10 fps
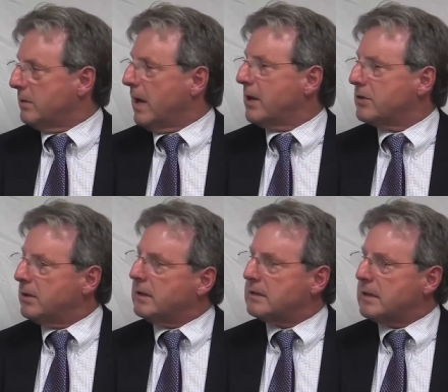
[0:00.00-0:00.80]
So you
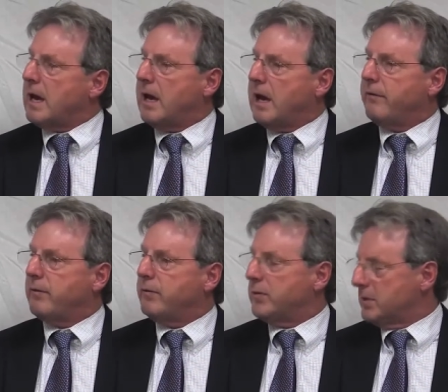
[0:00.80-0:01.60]
actually get to
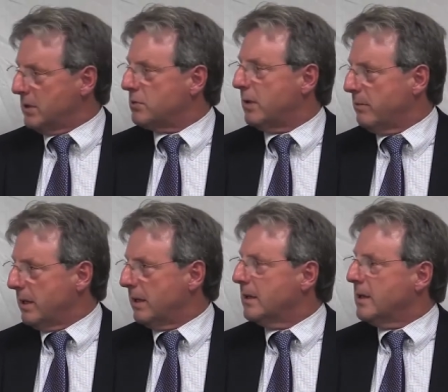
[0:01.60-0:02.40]
have a 15,
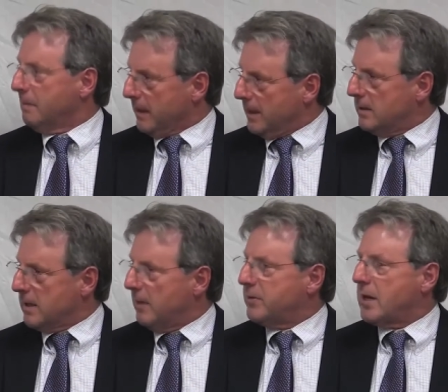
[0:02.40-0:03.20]
20-minute
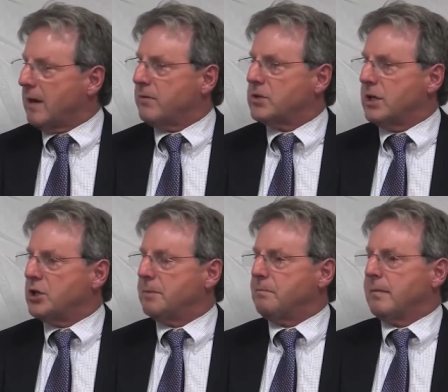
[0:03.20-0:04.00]
in-depth
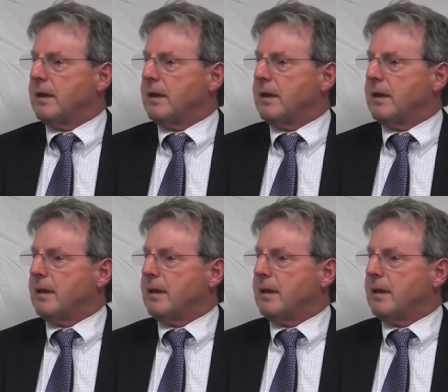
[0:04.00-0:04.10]
conversation.